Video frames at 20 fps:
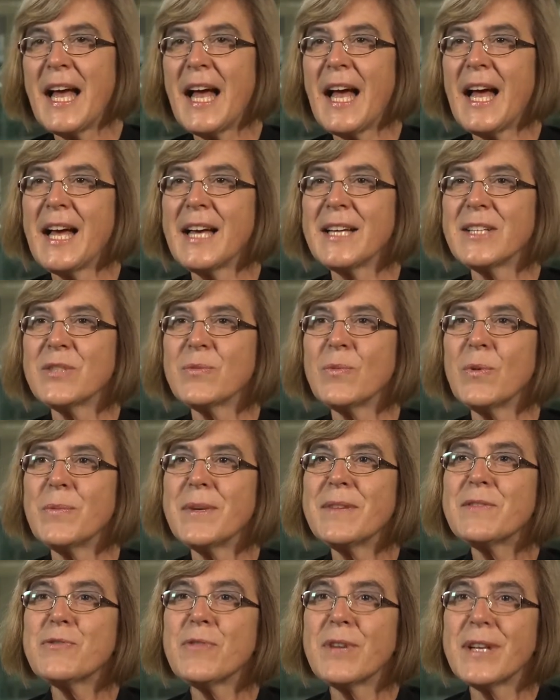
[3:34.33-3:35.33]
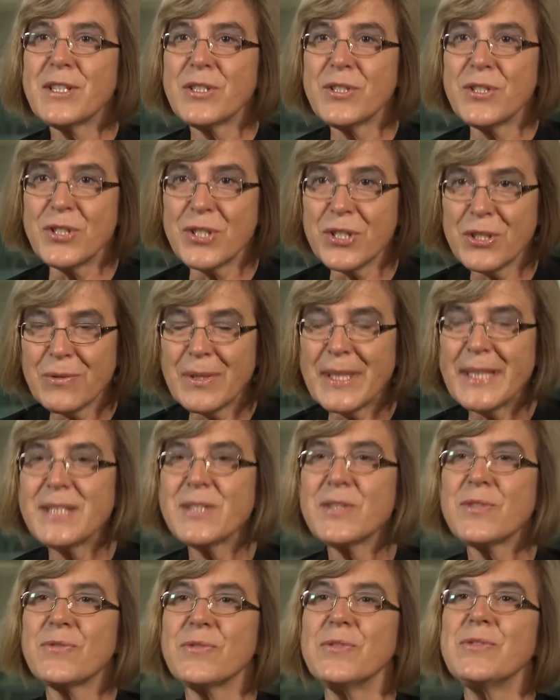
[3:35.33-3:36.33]
And what we've tried to do
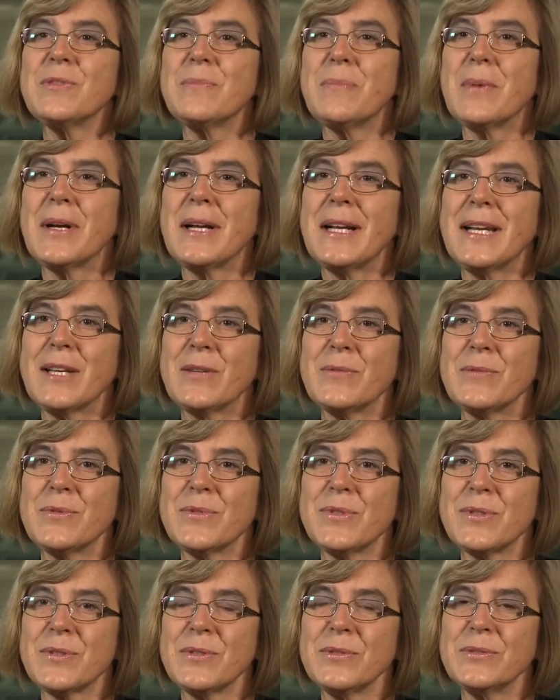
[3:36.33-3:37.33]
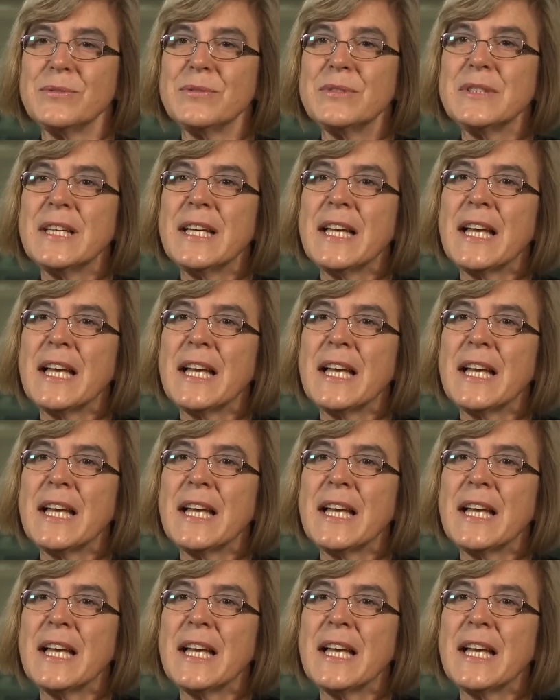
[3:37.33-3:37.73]
is, through the bilingual school,